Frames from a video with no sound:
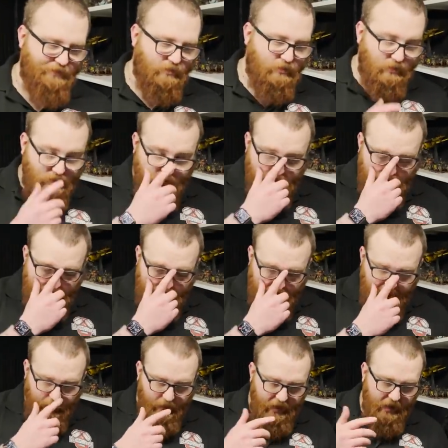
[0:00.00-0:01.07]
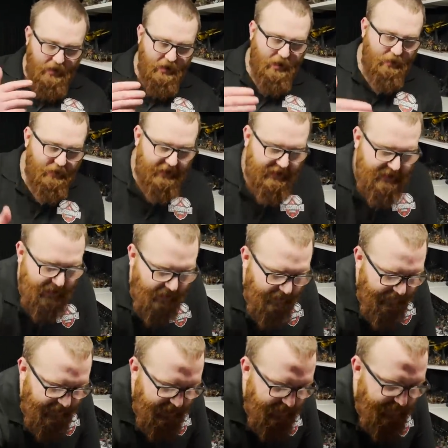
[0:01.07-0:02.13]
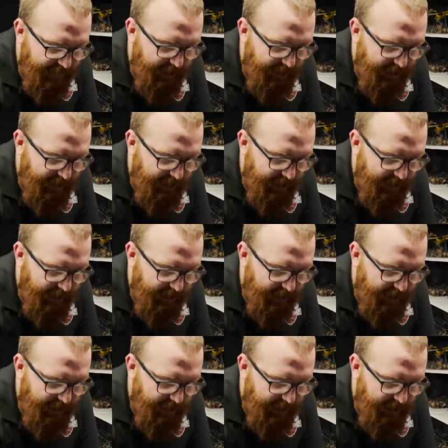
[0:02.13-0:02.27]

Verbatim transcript: Yep. So we're going to go with these Dire Avengers